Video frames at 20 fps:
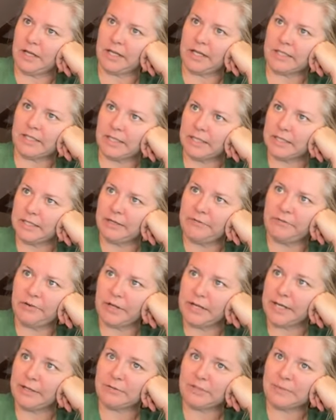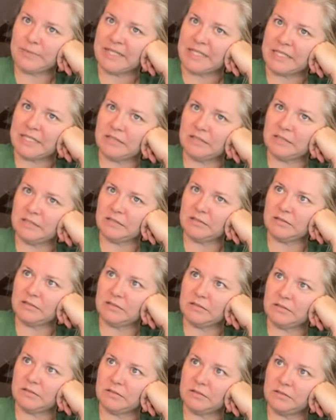I guess that's it for announcements.
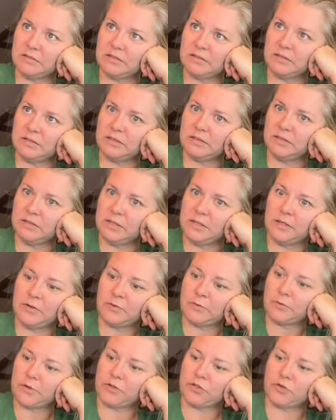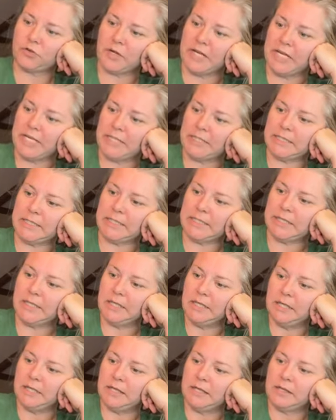Retreat
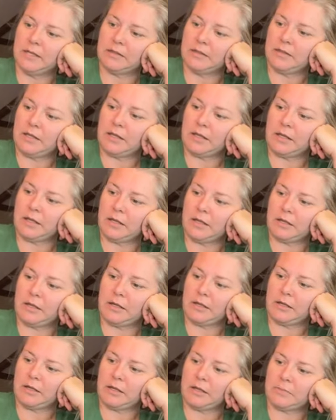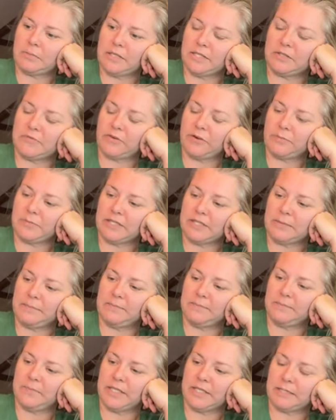is
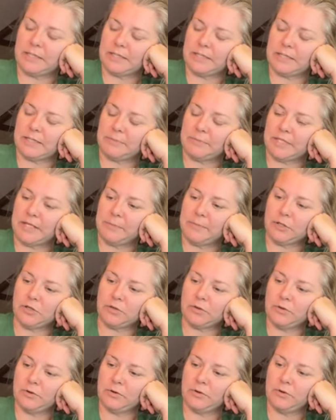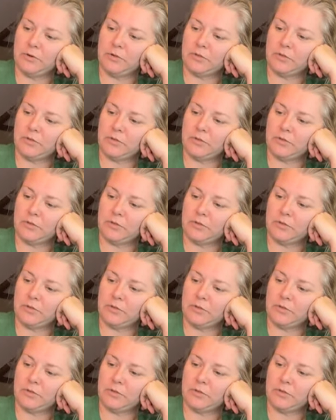September